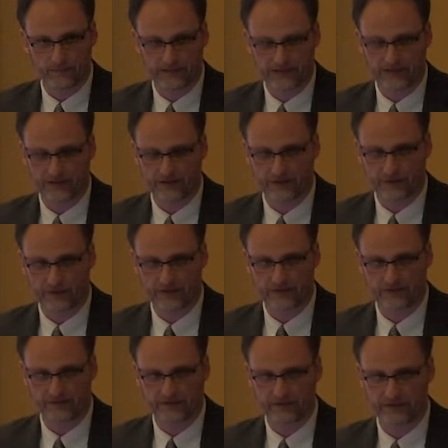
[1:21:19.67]
Kenyan
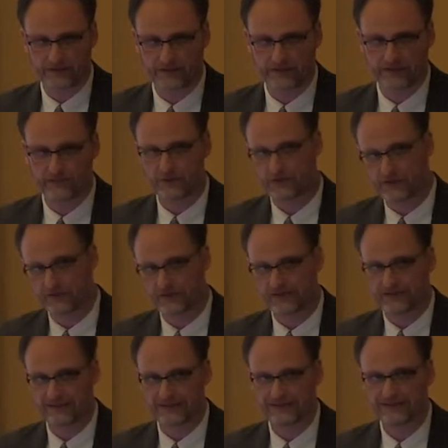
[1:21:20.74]
authorities under
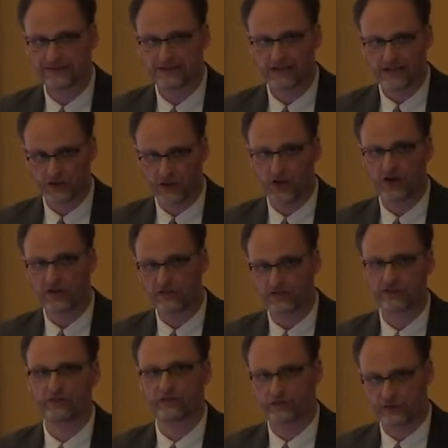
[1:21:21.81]
emergency
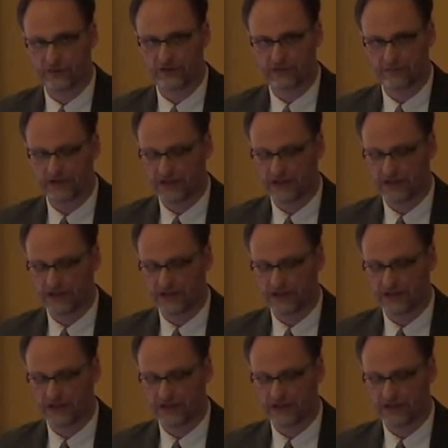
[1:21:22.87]
laws. This is during the